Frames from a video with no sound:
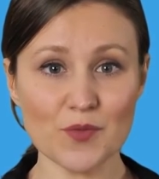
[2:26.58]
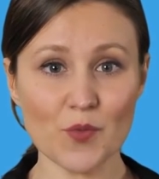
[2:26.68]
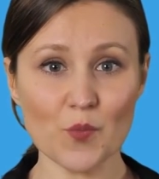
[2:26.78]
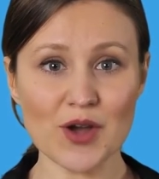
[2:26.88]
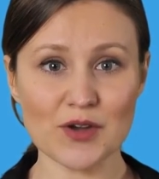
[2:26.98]

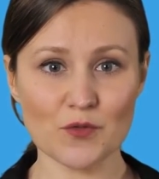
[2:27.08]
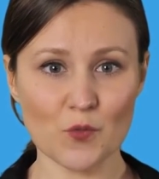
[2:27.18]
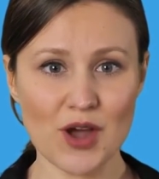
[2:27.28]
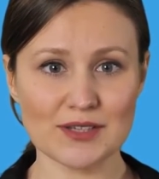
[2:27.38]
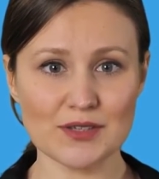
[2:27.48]
We have a
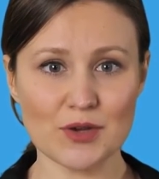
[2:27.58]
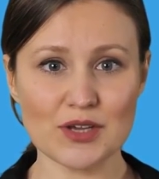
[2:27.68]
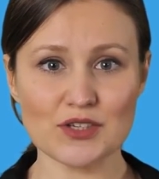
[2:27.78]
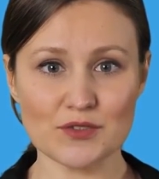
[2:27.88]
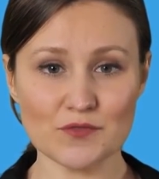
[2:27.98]
wide
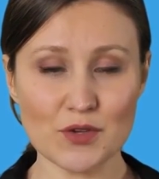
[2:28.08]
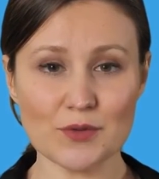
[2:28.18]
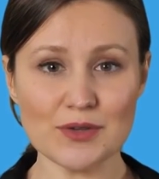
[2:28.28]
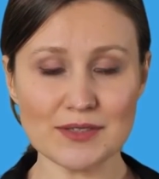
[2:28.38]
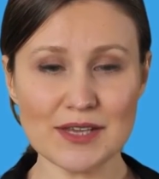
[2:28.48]
selection of
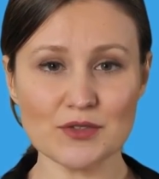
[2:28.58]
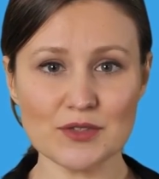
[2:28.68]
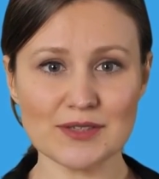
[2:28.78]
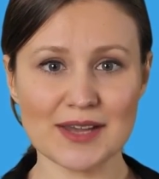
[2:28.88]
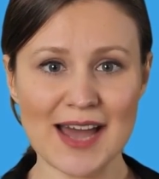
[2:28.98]
treatment
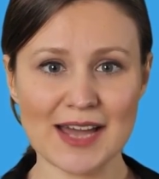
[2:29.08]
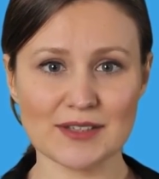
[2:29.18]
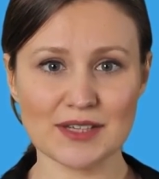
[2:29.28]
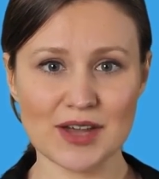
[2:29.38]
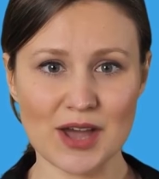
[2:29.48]
centers and
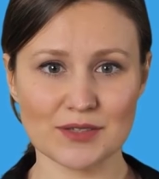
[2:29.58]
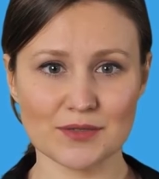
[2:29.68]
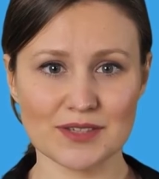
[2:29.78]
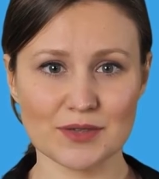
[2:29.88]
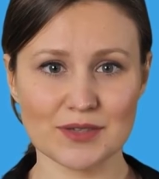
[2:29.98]
detox
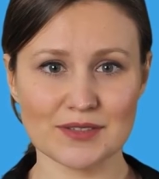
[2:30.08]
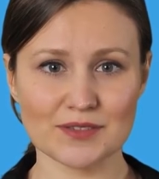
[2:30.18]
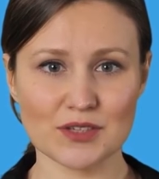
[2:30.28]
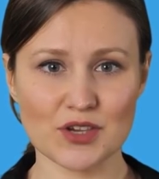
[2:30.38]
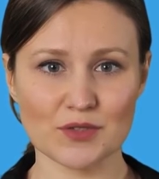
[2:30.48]
facilities
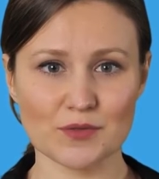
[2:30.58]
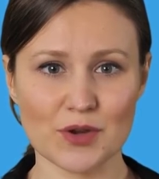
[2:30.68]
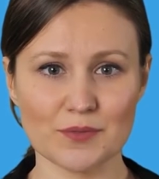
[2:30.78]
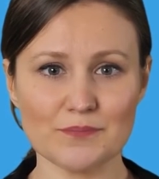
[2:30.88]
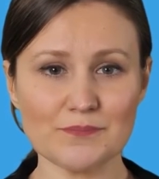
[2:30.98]
to choose
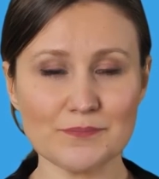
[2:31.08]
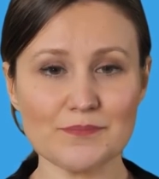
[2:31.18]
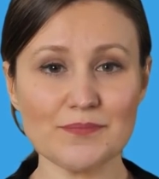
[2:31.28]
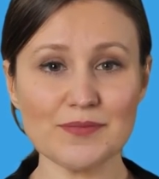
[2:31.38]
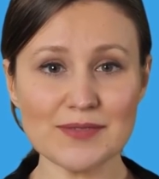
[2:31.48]
from.
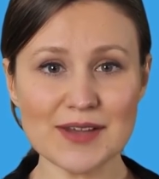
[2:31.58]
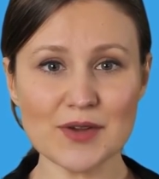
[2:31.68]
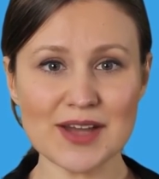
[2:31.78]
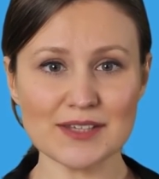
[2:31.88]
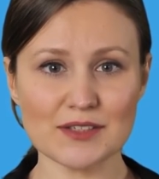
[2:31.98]
There
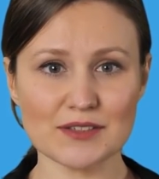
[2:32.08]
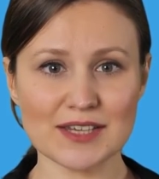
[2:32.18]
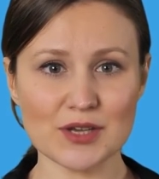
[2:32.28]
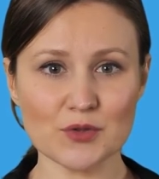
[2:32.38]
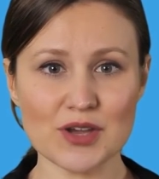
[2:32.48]
isn't a
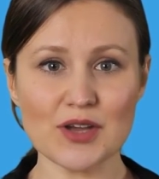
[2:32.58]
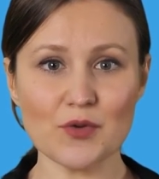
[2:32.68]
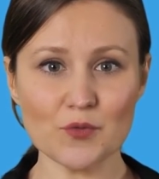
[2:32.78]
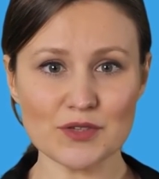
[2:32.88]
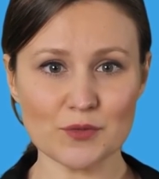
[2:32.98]
single cure
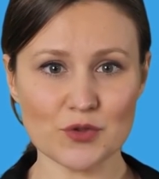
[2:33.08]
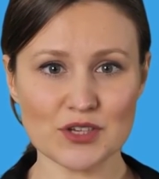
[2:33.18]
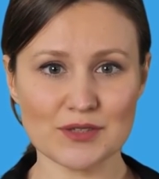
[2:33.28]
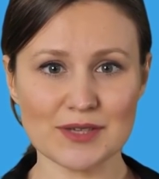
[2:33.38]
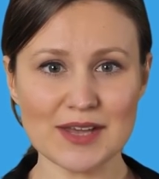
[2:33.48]
or
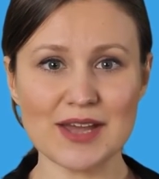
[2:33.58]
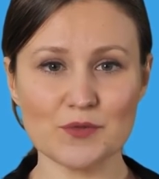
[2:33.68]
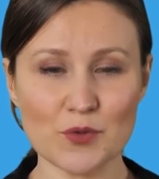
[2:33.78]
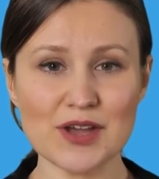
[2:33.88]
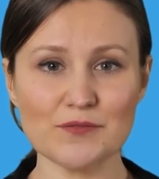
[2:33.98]
solution that
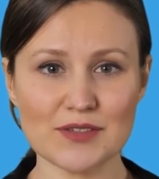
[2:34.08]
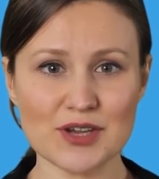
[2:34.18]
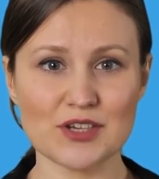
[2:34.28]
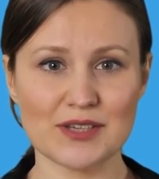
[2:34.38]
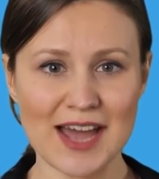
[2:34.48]
gets rid of
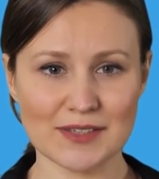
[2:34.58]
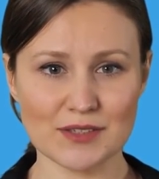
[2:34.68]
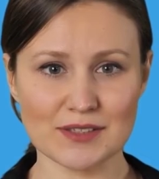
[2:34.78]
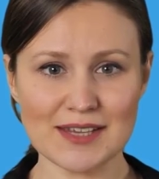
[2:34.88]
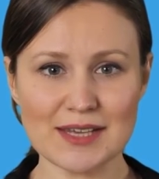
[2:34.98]
addiction as a
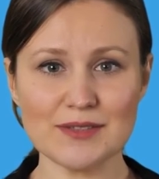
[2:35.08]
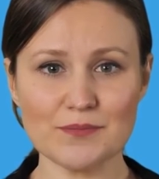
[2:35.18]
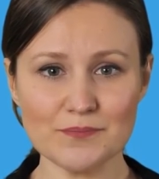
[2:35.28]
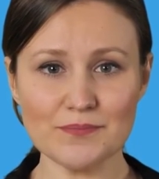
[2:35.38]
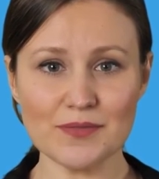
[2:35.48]
disease.
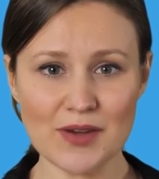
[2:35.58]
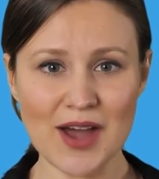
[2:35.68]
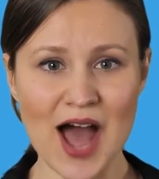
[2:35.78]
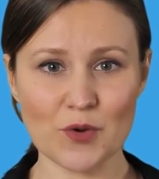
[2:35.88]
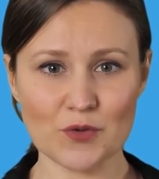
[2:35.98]

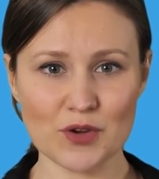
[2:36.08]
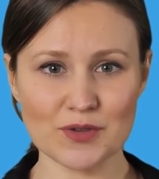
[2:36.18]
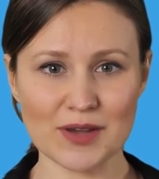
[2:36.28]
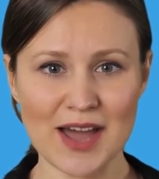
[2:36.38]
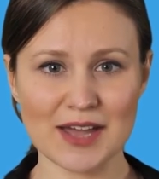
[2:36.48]
However,
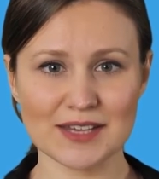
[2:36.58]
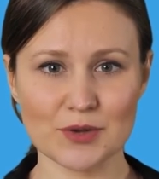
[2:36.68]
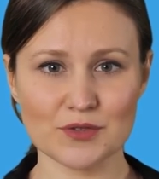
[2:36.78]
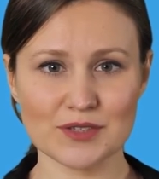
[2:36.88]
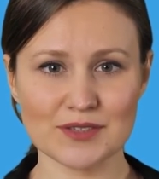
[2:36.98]
a
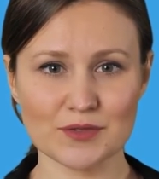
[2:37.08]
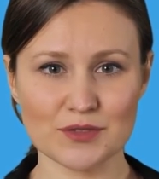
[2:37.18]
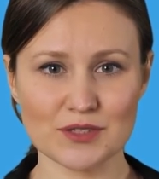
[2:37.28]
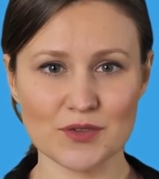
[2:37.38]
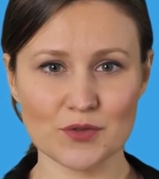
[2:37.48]
substance use
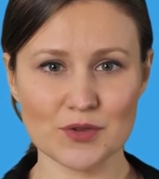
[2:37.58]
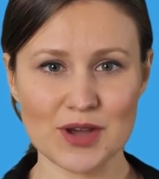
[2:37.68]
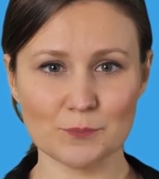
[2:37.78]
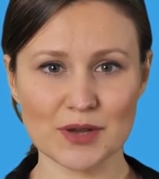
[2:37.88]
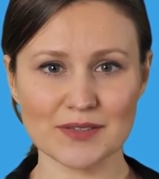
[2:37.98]
disorder
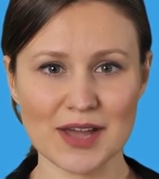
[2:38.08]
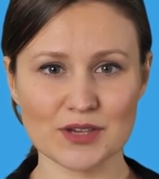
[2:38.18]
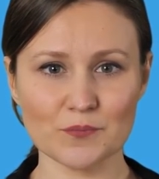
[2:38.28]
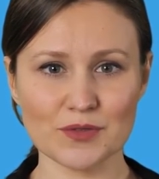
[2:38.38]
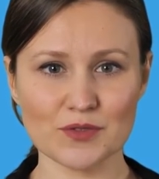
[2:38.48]
can be
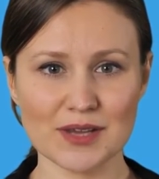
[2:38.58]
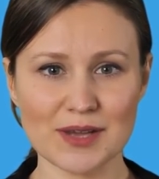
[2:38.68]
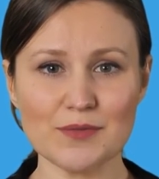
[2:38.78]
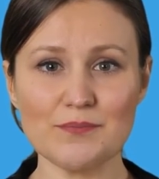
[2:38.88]
effectively treated.